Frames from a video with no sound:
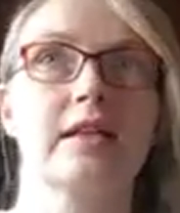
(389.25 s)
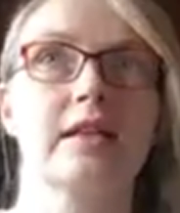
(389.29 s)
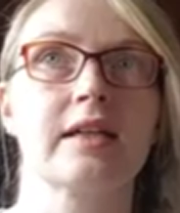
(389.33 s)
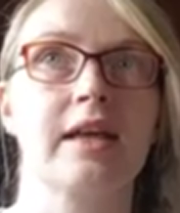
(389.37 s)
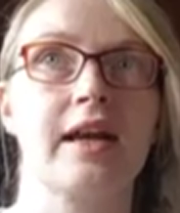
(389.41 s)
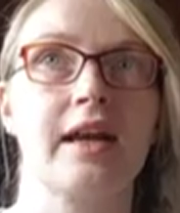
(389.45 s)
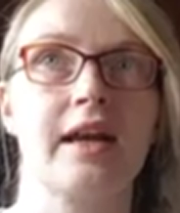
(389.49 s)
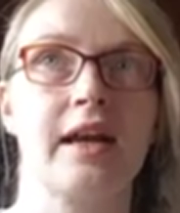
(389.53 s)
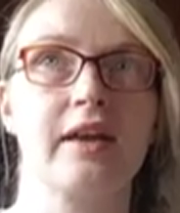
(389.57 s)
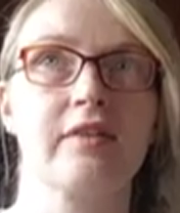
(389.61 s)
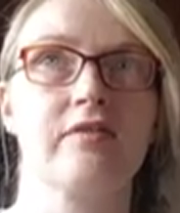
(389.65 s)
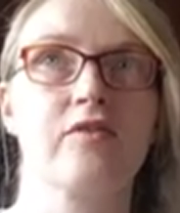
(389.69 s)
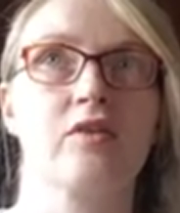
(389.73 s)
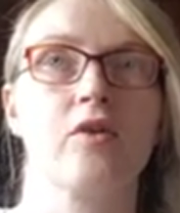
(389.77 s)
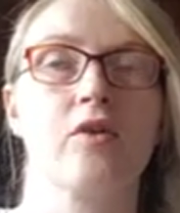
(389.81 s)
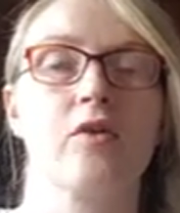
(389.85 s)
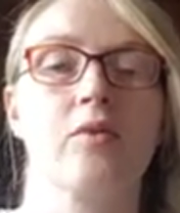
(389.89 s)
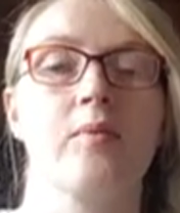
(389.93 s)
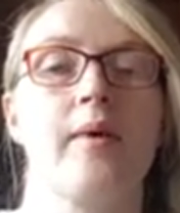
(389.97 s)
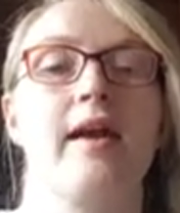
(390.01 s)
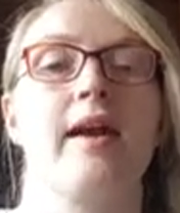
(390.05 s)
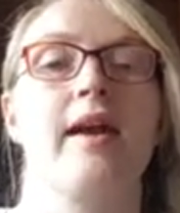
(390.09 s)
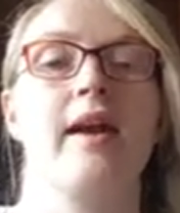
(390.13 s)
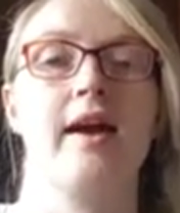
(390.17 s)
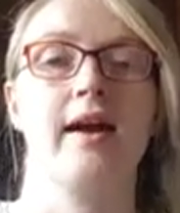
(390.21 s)
get out of your own
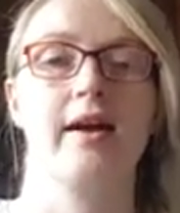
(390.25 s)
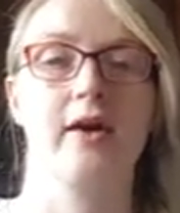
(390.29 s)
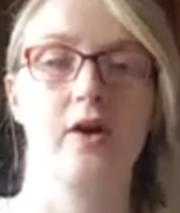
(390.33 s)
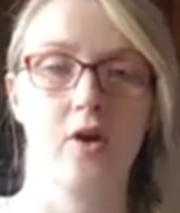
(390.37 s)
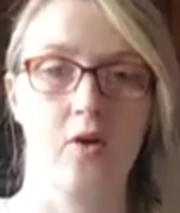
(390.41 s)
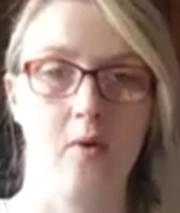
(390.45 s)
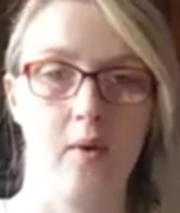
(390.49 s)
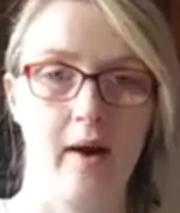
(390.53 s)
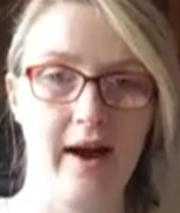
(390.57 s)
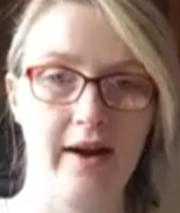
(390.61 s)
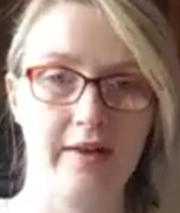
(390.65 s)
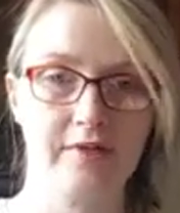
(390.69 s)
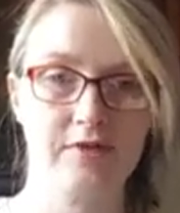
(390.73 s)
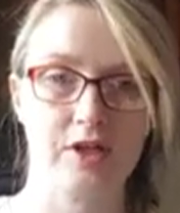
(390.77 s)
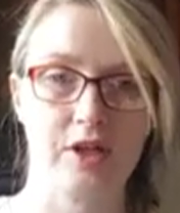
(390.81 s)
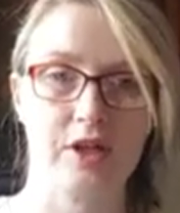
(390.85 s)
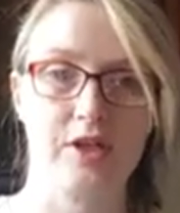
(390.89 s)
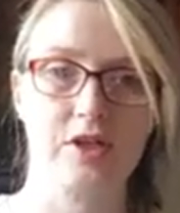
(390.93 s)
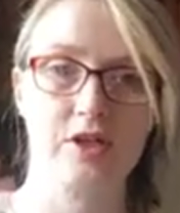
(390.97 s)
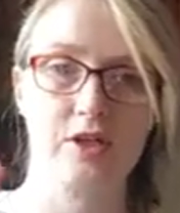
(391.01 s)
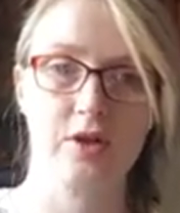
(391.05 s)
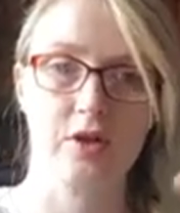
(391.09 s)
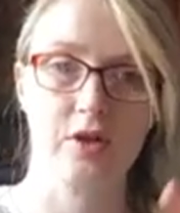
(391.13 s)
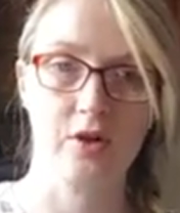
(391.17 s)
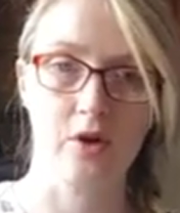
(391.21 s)
way and go after
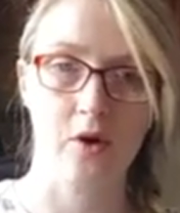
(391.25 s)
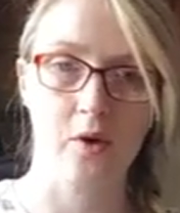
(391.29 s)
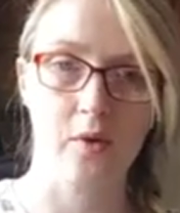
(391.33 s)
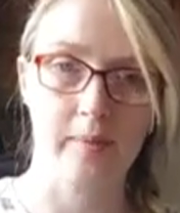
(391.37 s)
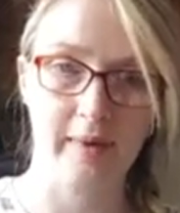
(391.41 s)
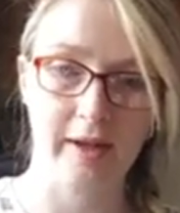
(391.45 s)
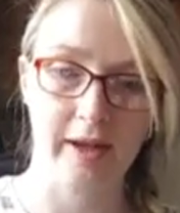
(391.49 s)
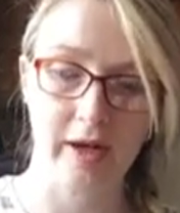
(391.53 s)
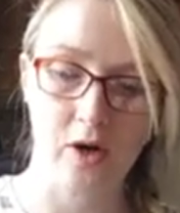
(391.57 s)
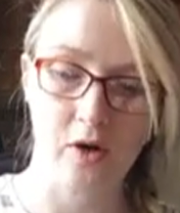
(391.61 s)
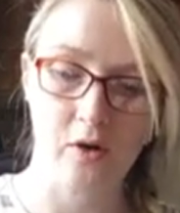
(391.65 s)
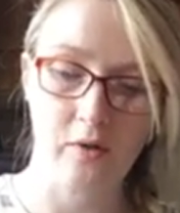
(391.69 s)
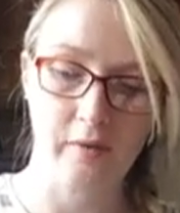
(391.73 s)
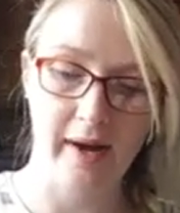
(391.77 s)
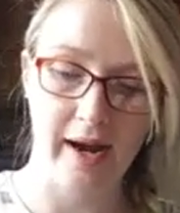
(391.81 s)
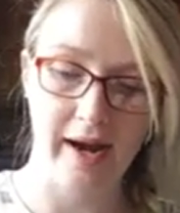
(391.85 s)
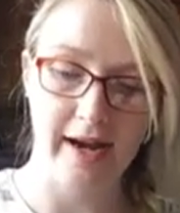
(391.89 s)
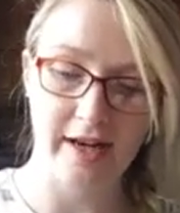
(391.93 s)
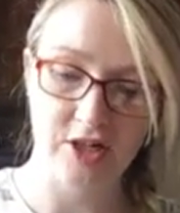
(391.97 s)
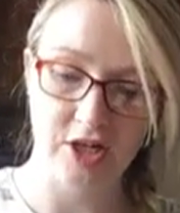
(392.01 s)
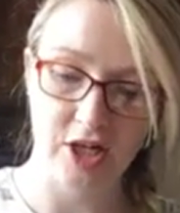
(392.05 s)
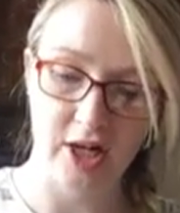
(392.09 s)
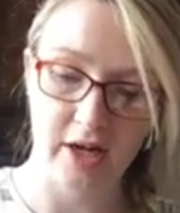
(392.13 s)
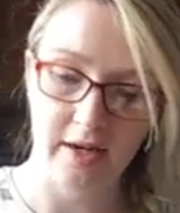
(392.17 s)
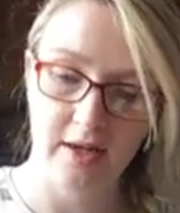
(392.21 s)
it. Go be a
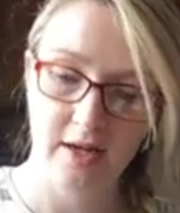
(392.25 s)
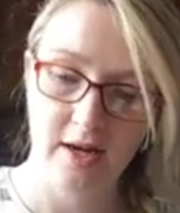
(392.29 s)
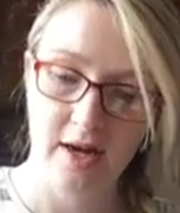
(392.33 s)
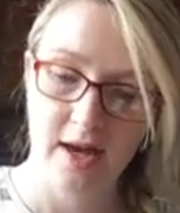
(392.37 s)
go-getter.